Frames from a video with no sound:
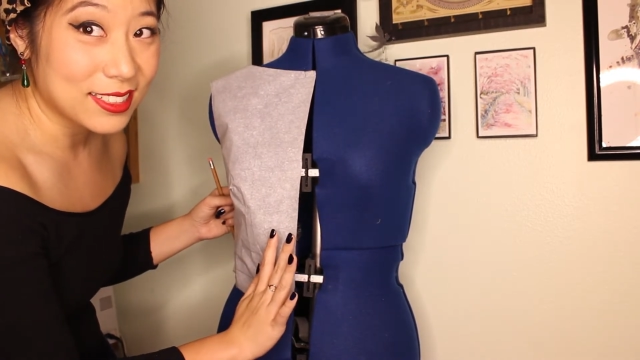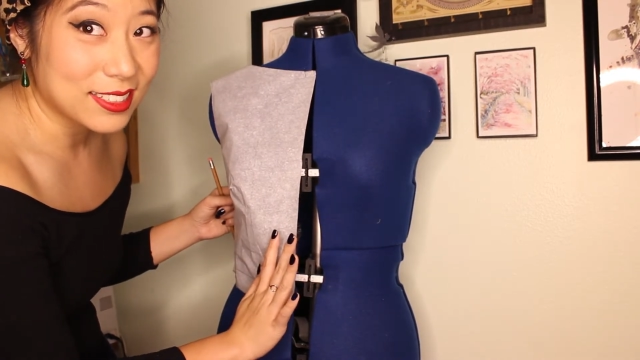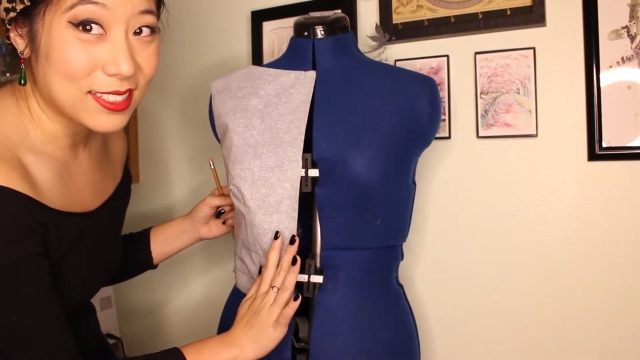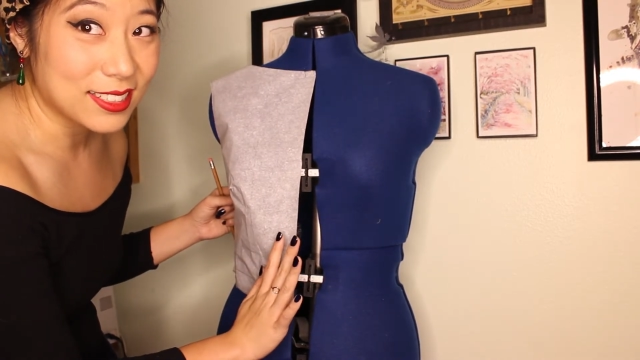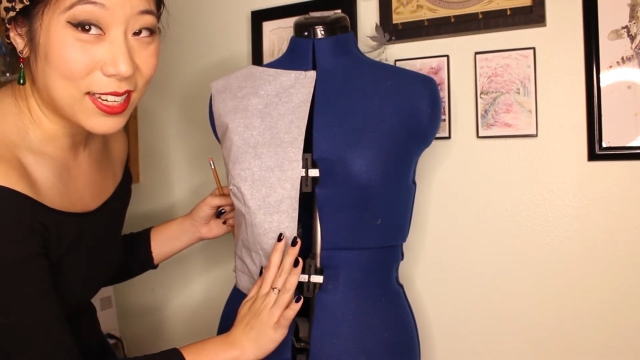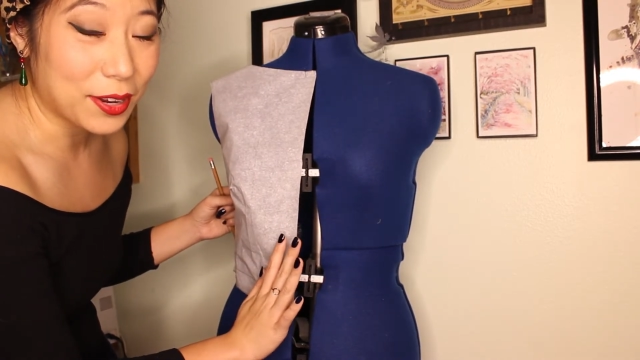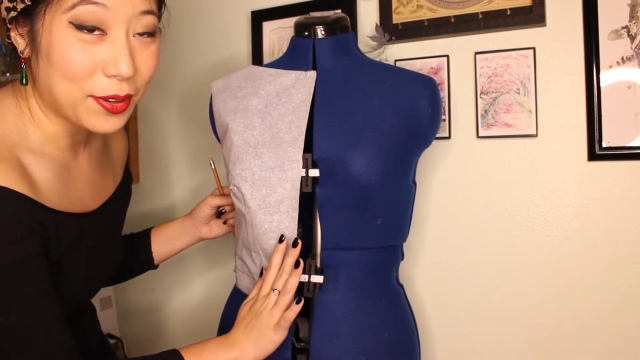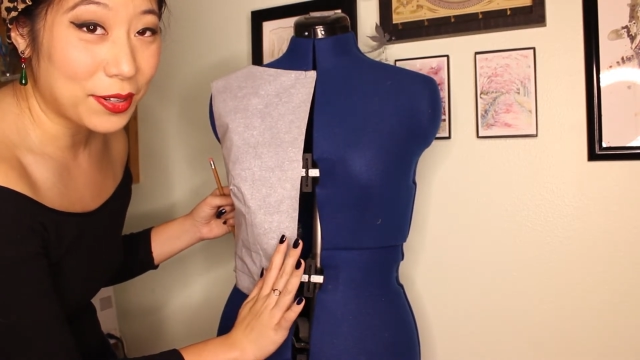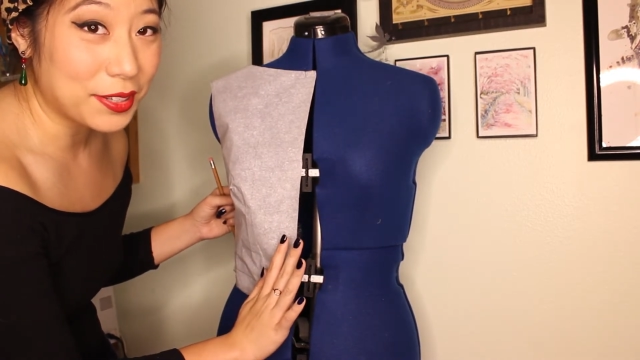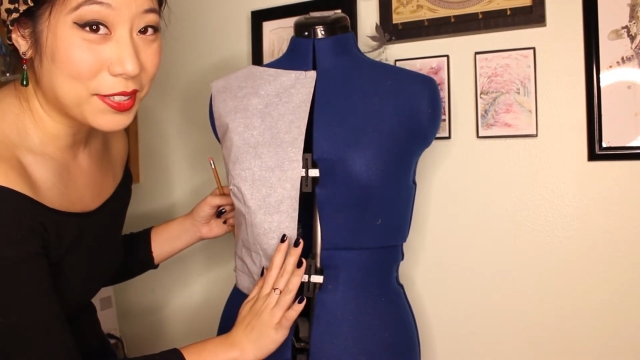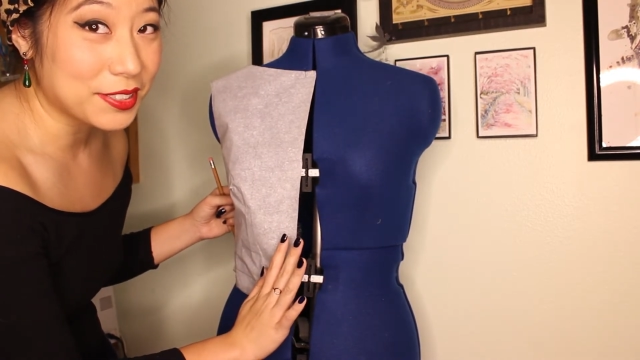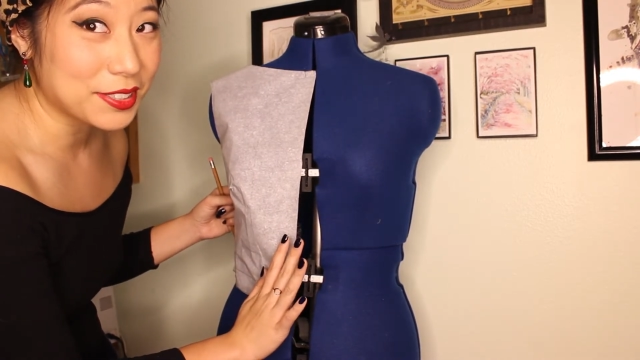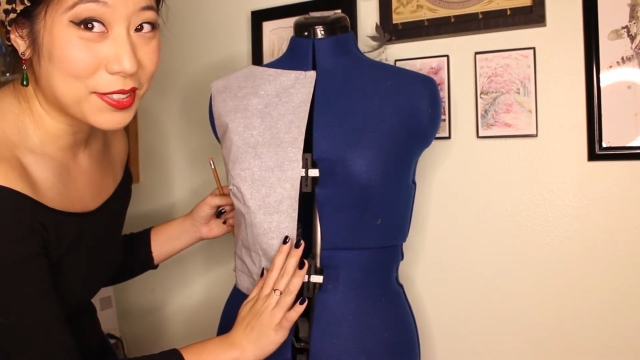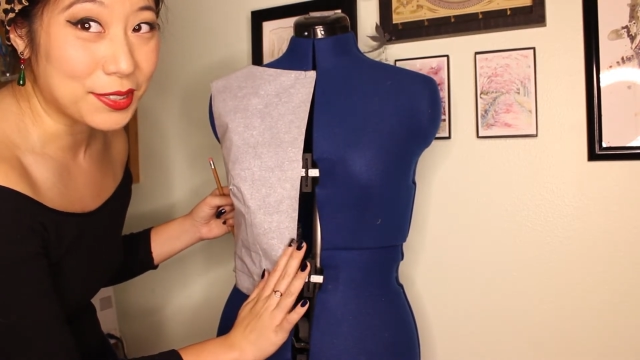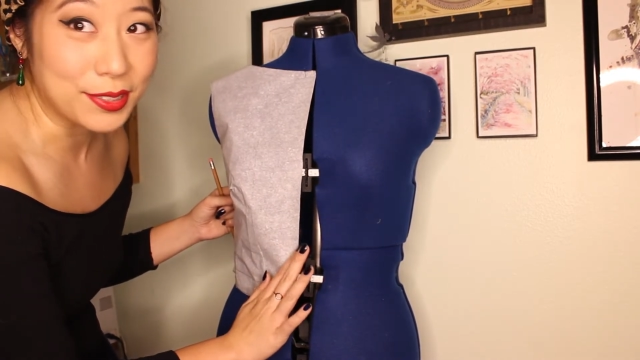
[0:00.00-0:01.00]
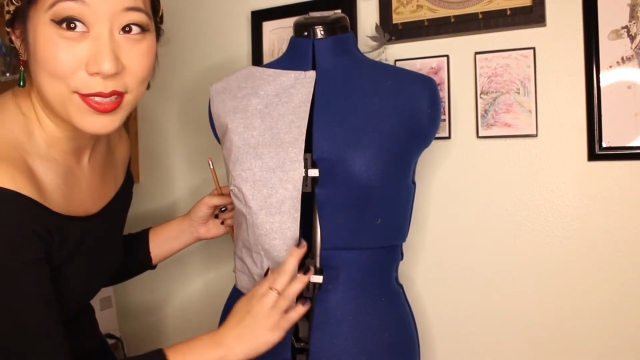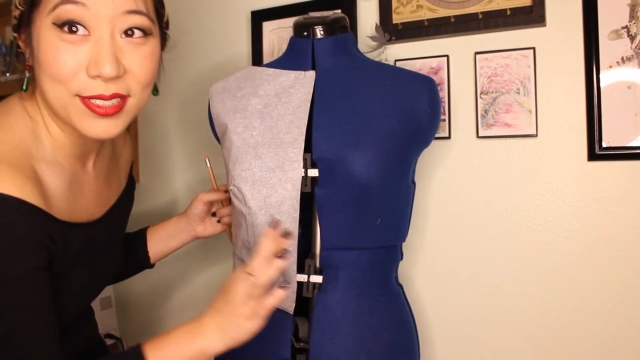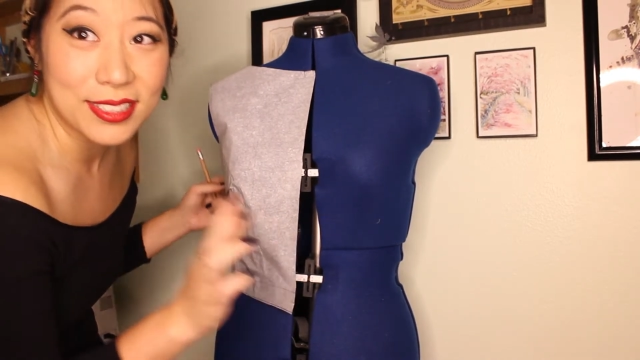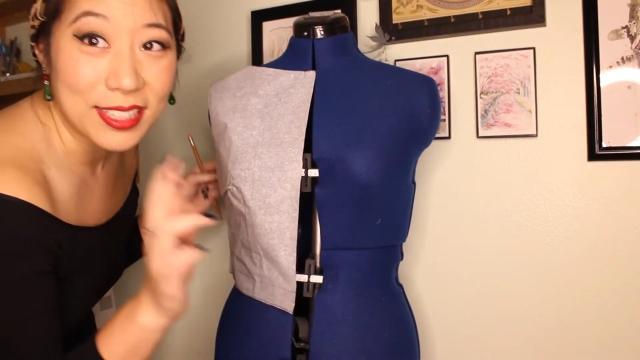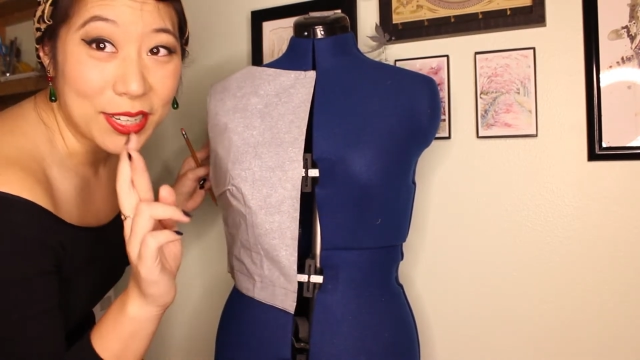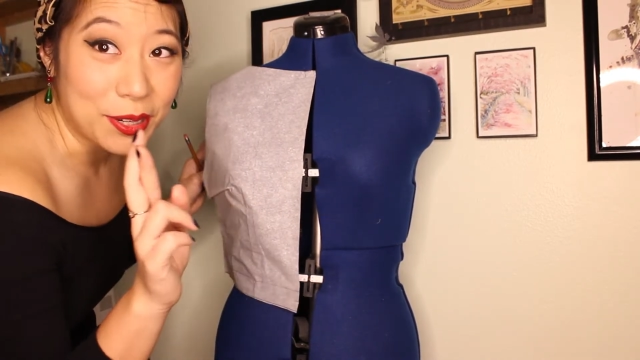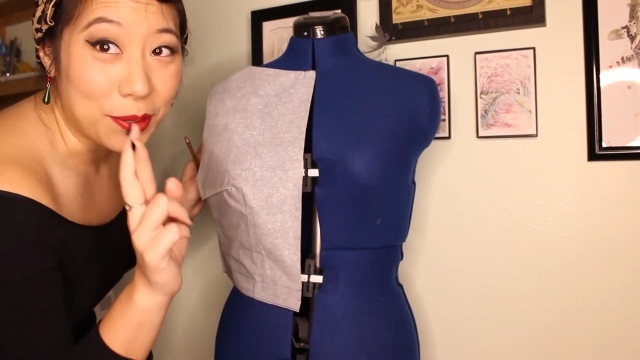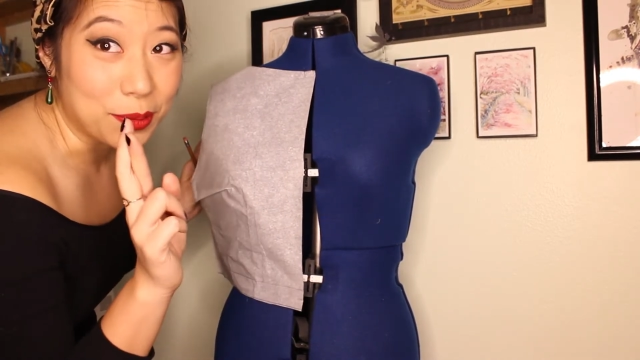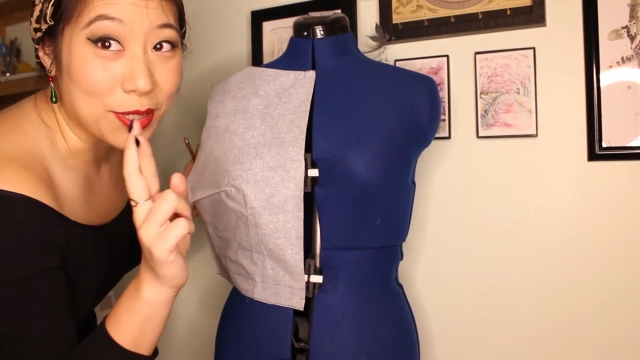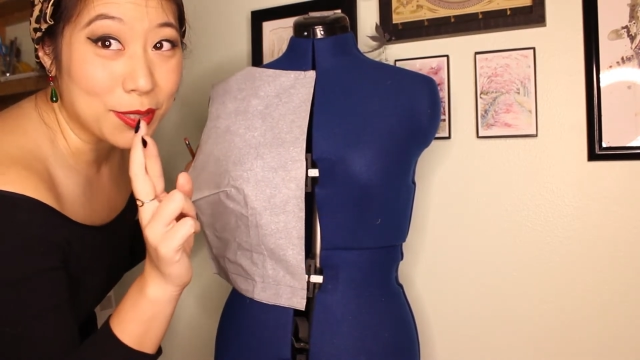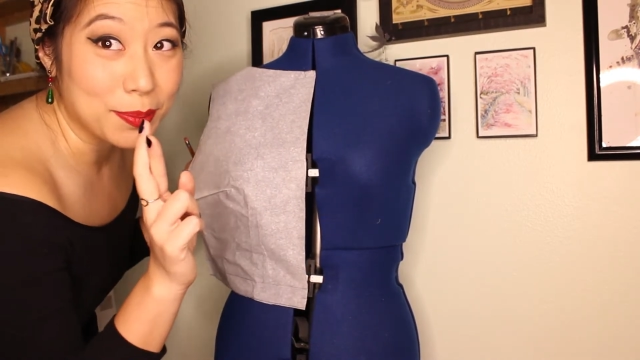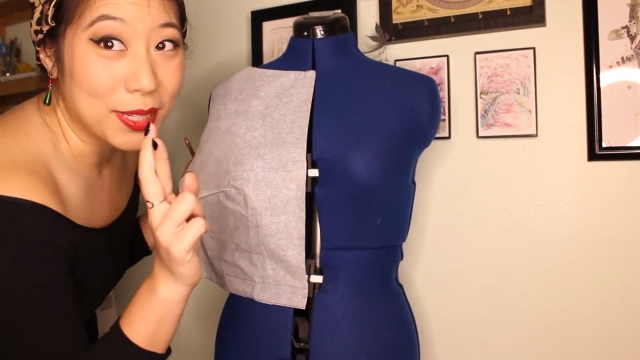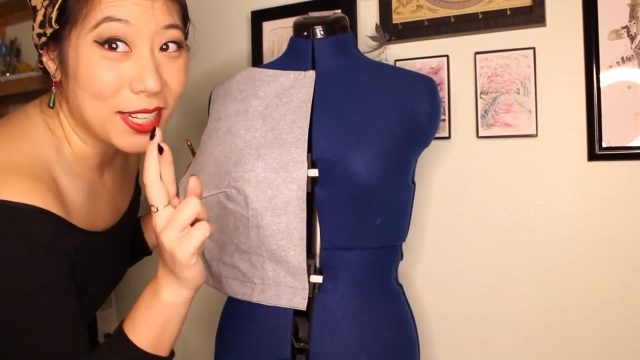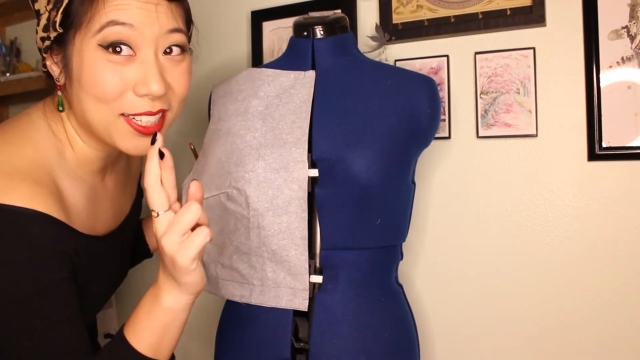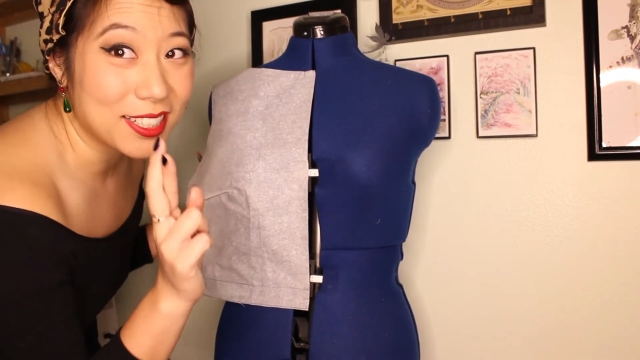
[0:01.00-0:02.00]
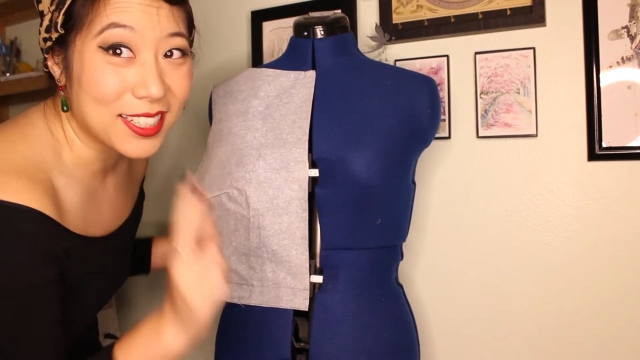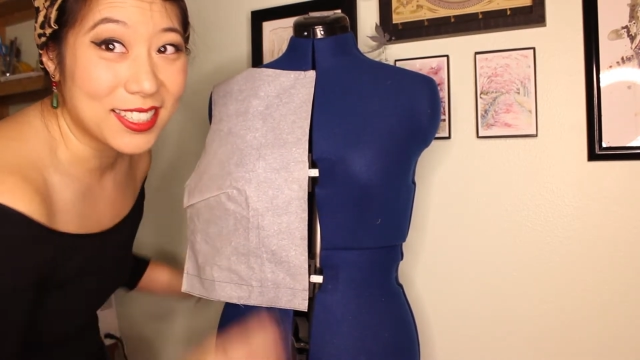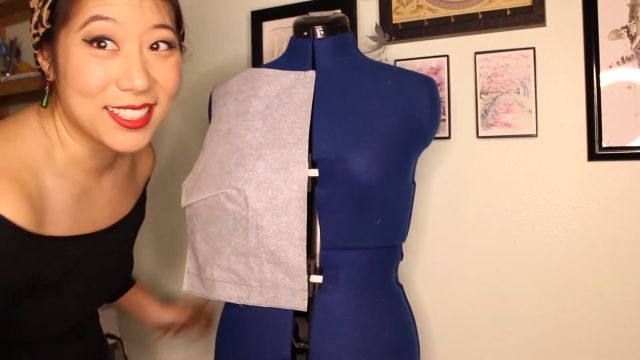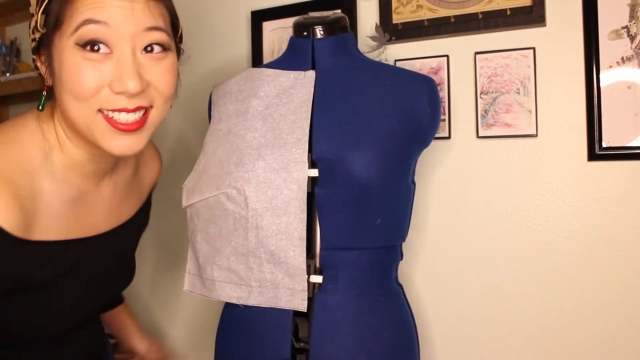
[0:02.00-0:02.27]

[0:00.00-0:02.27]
see how it looks. Wish me luck.